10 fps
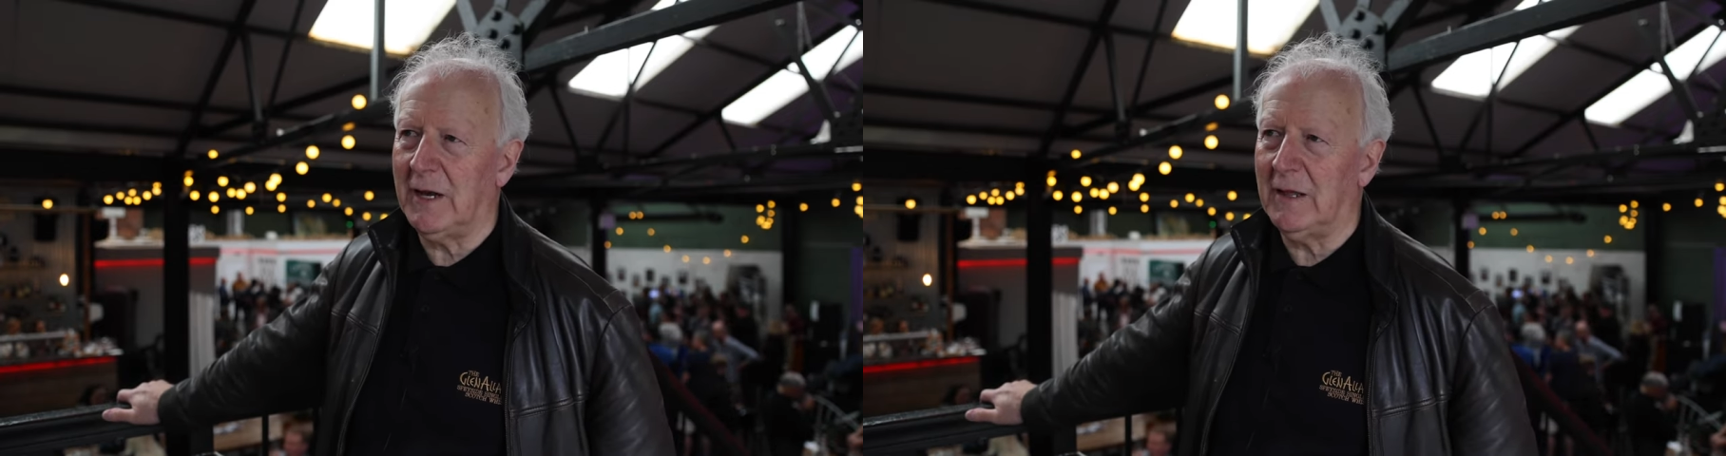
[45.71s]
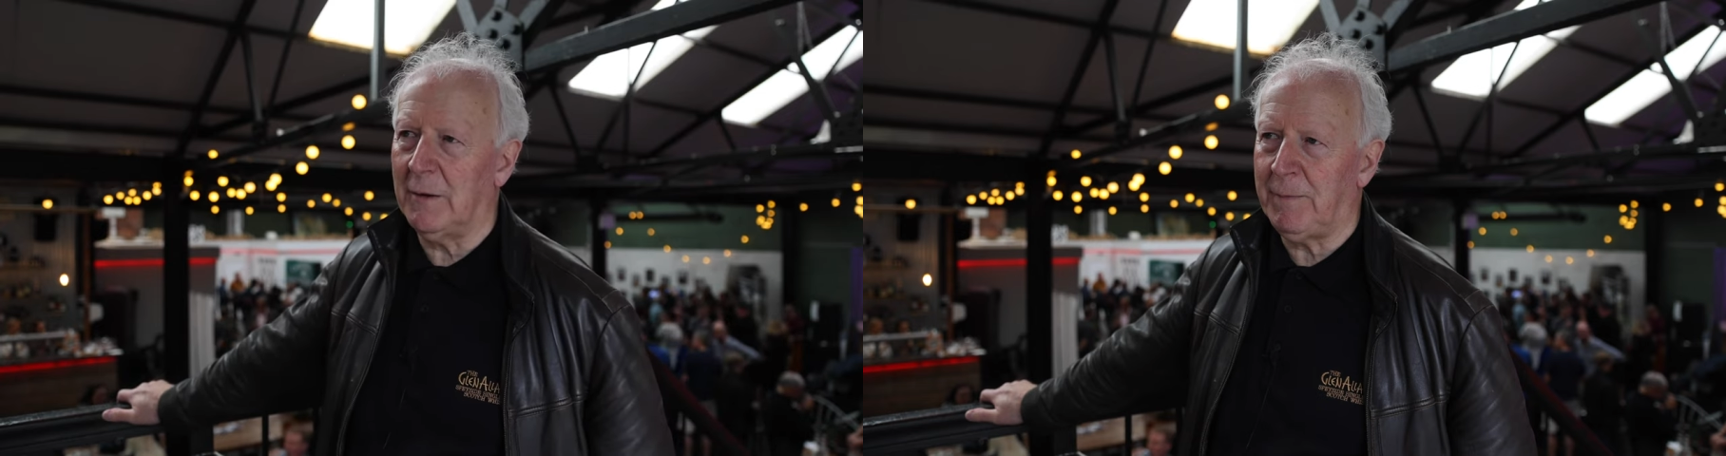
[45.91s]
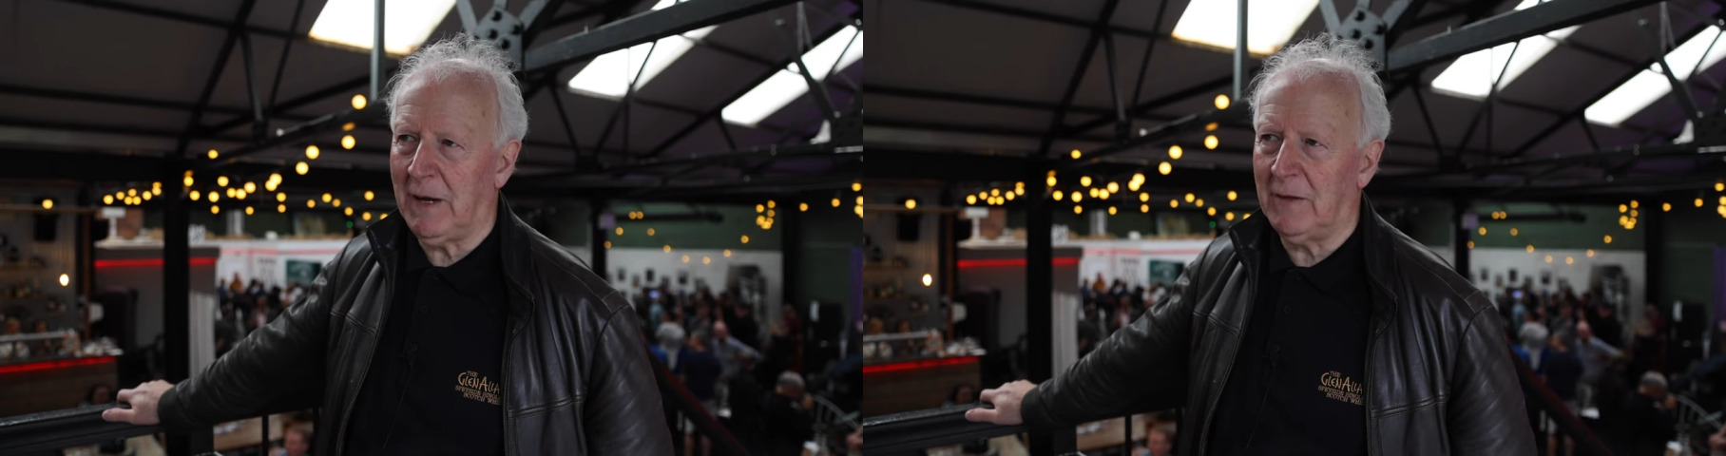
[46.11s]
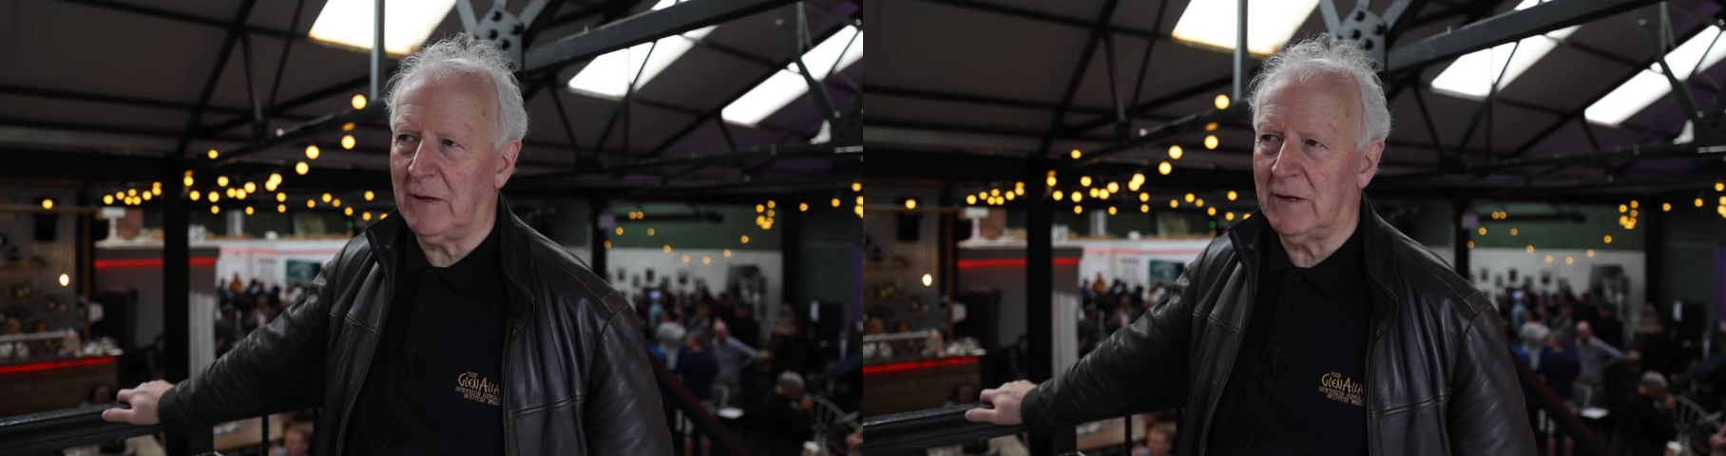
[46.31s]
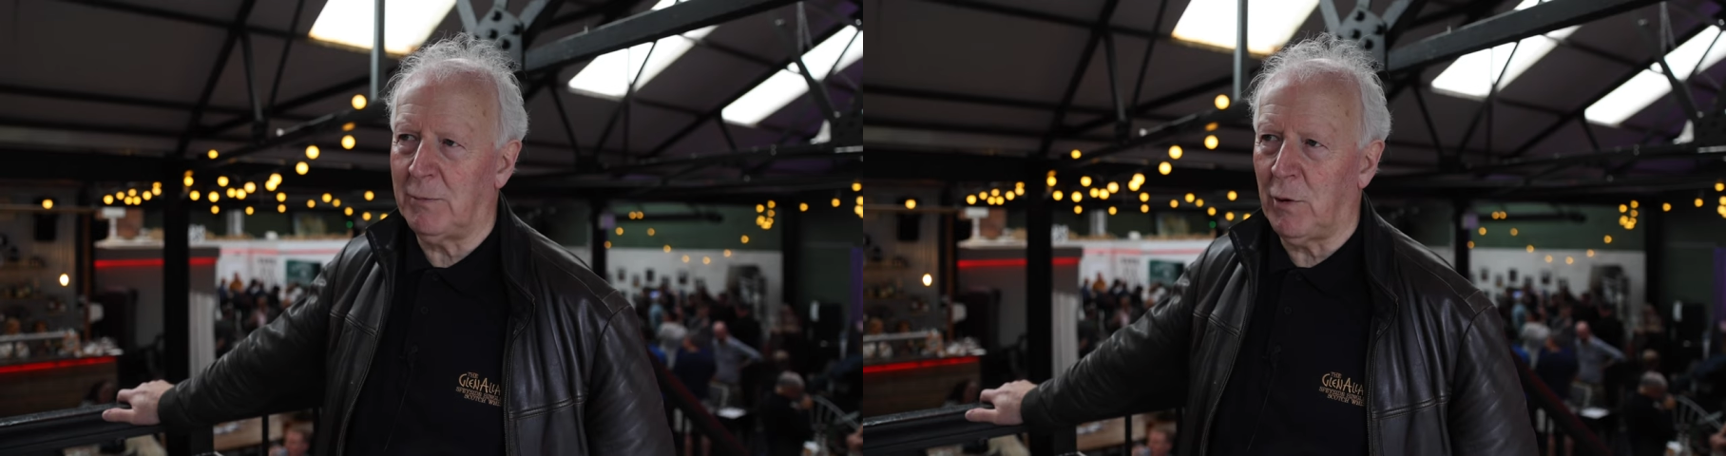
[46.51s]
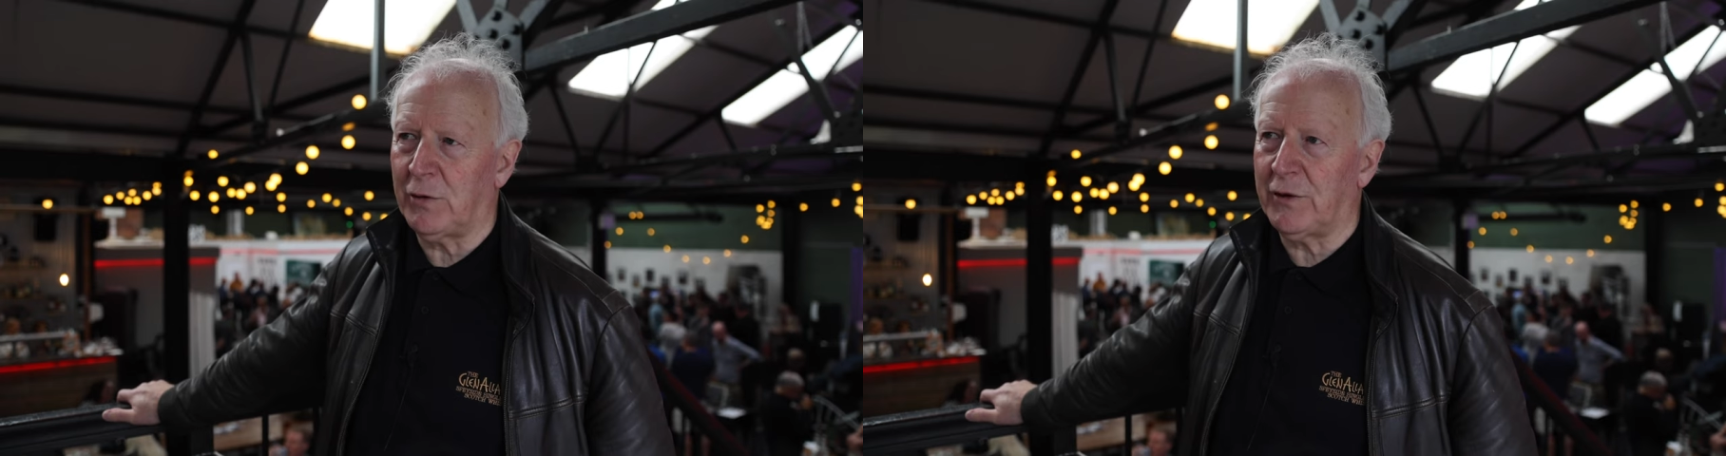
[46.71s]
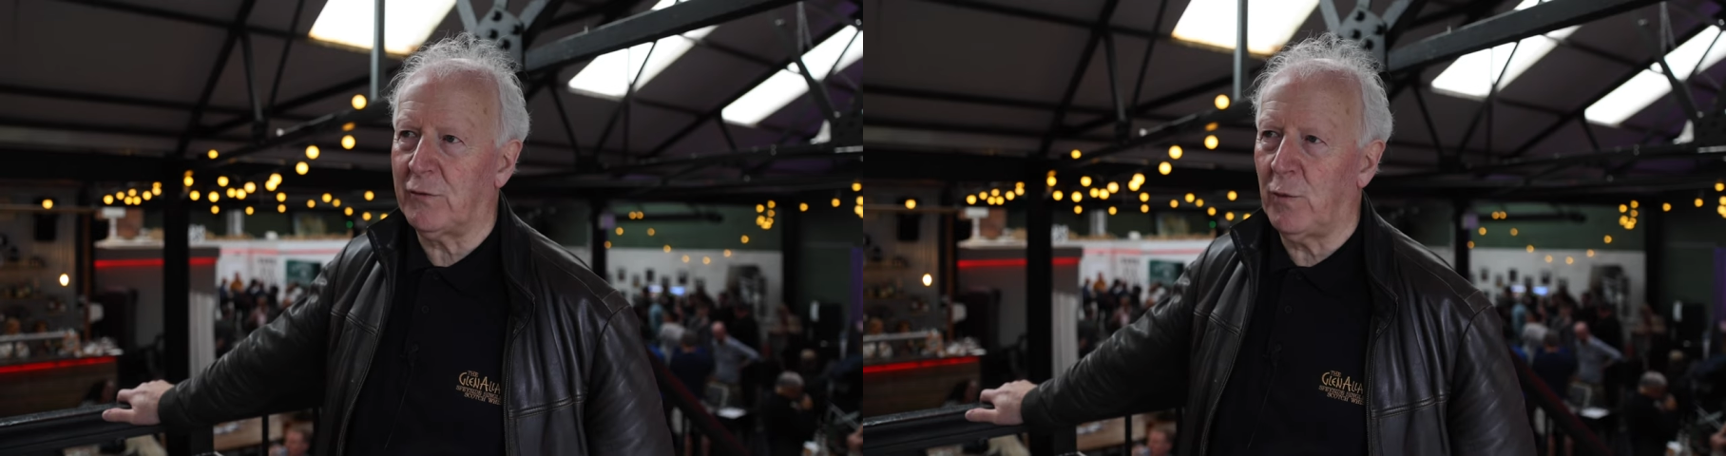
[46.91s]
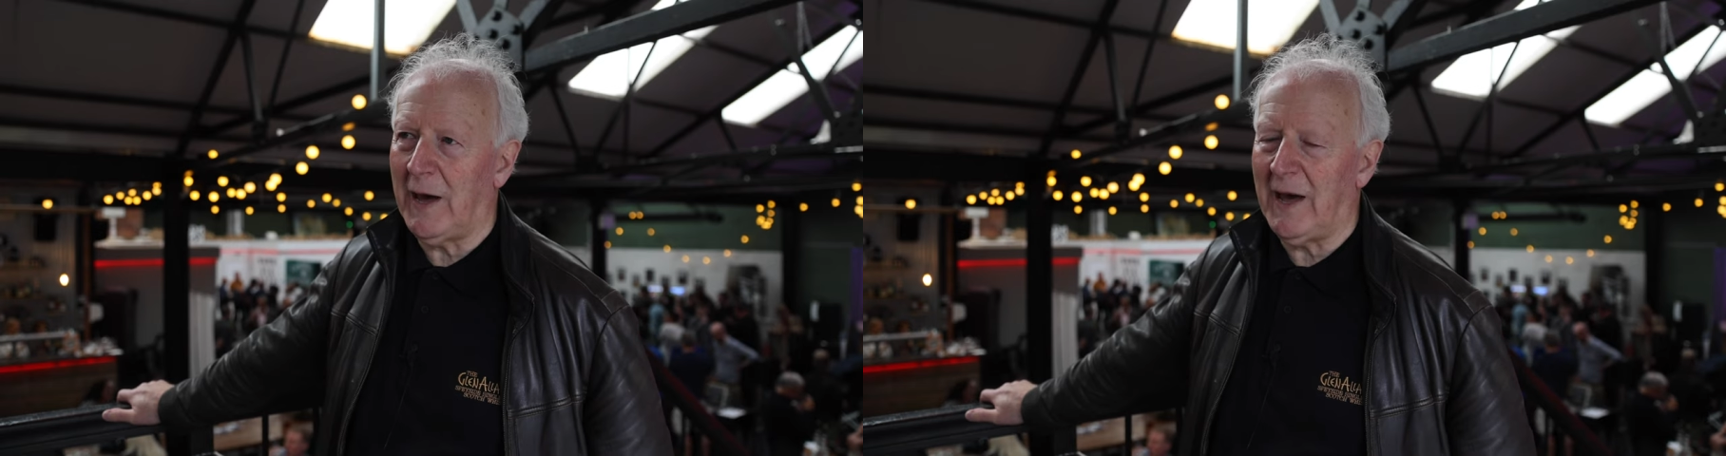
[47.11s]
the independent
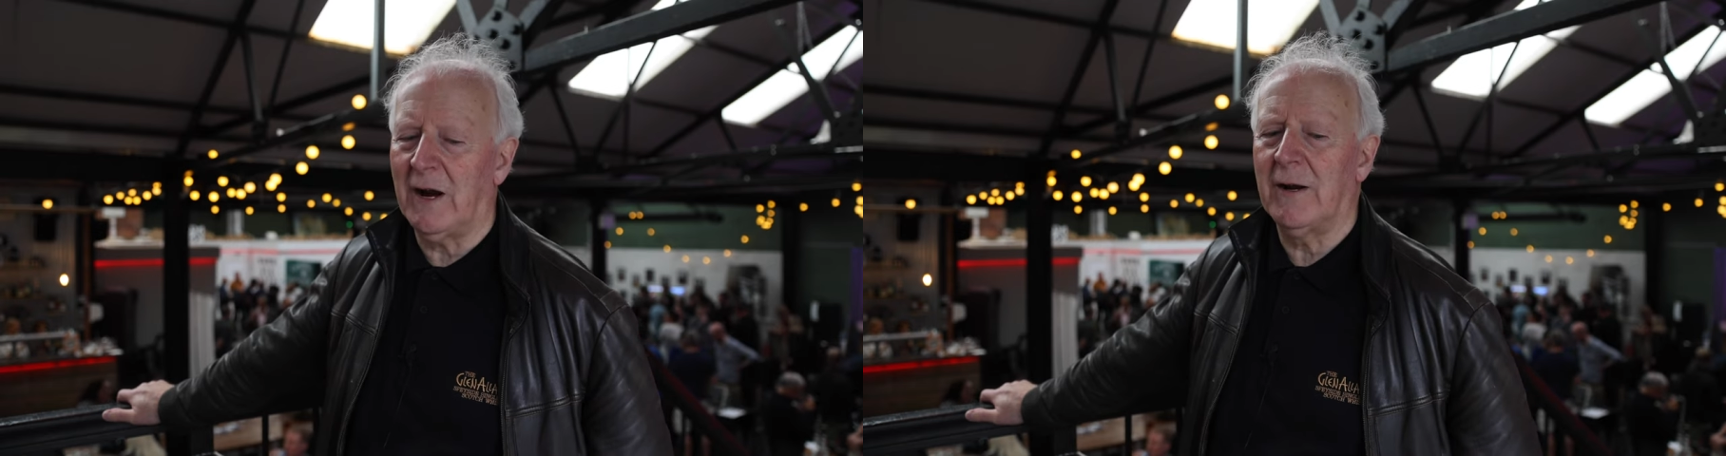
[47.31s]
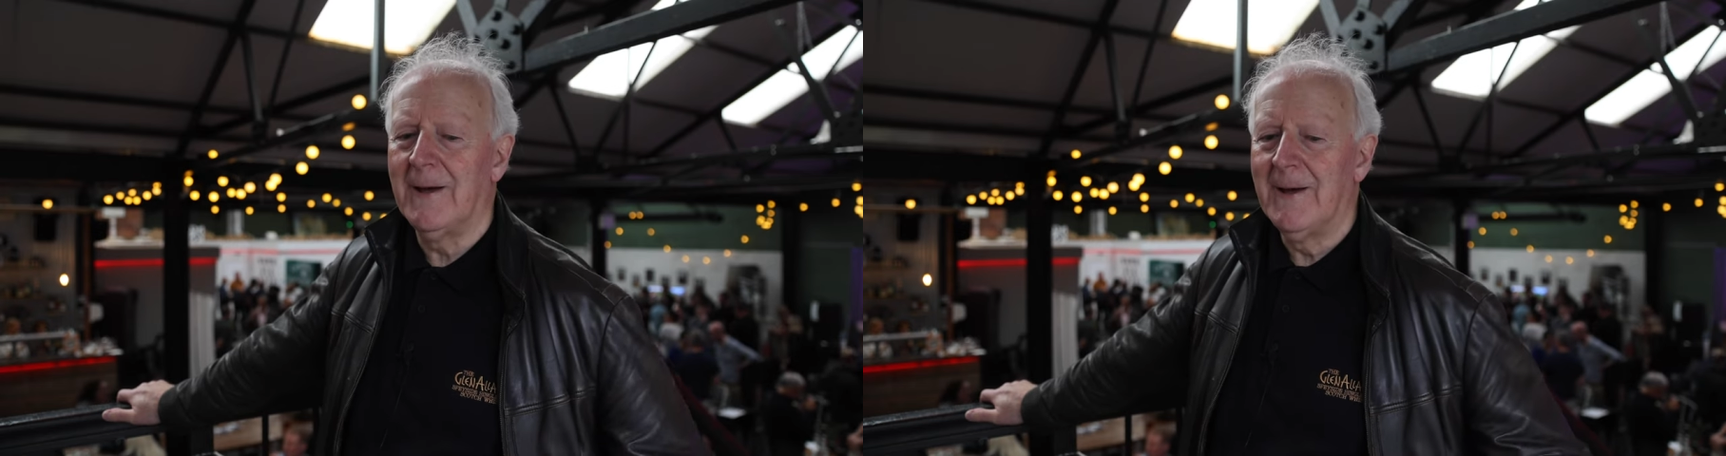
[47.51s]
bottlers were